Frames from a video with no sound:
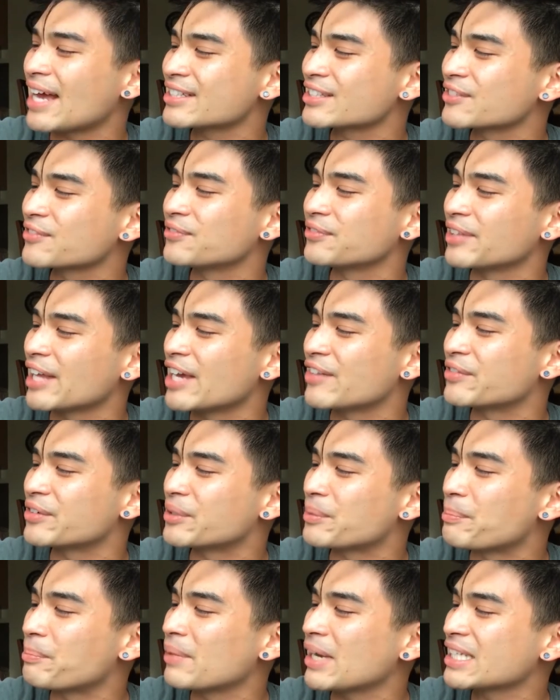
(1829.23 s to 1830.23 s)
classic
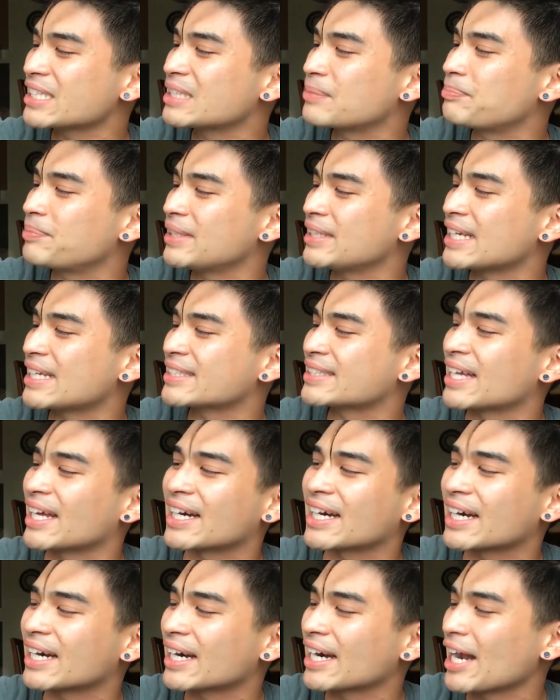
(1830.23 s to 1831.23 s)
flavor, mas
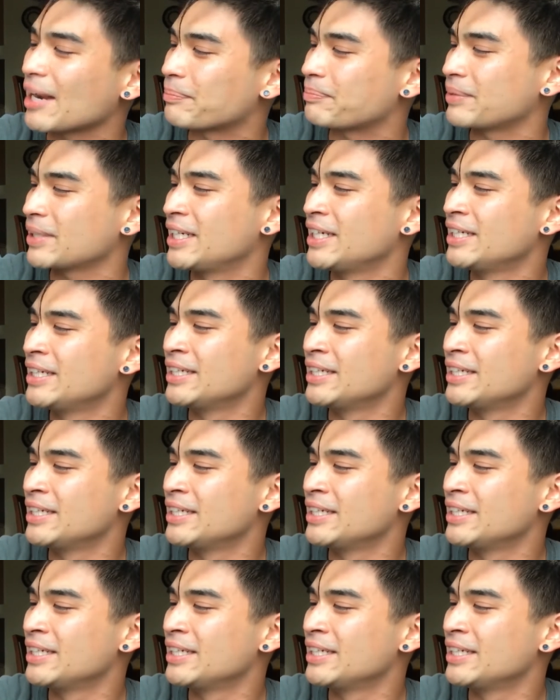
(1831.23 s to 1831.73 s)
pinasarap.